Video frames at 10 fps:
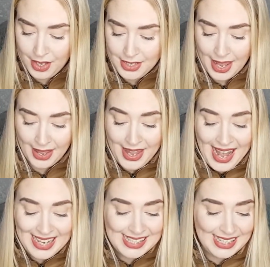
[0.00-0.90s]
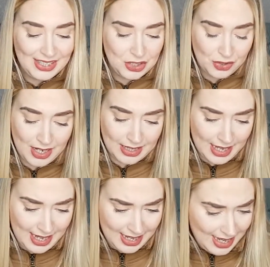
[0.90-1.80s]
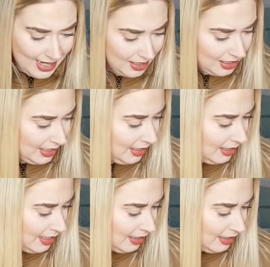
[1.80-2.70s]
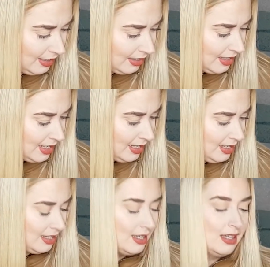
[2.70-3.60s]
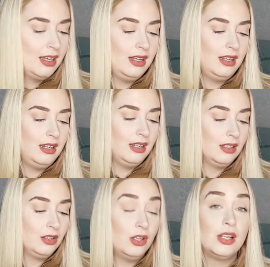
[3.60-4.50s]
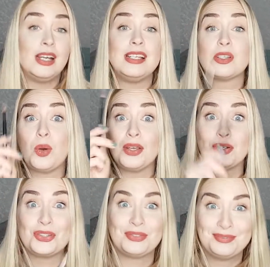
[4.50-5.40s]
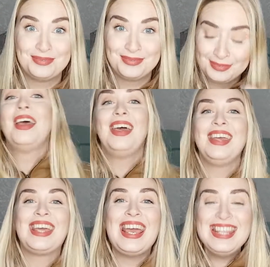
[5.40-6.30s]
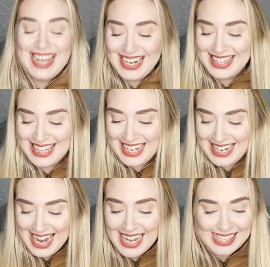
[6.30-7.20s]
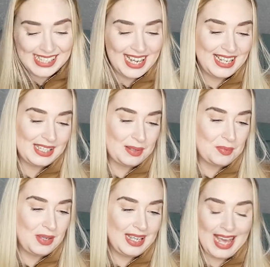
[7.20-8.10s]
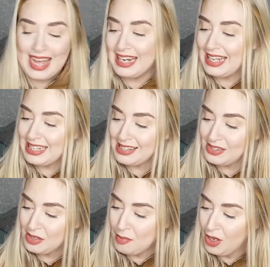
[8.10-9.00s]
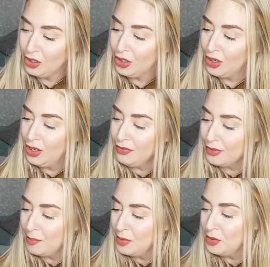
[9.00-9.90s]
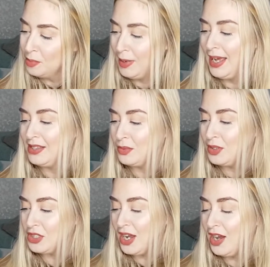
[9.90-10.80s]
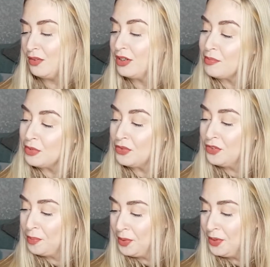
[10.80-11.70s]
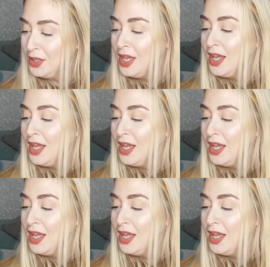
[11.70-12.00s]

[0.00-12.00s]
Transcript: yeah, excited to trying that. I actually think the colour is quite good. Okay then, the next item we get is some Glov Moon Pads, which are removable,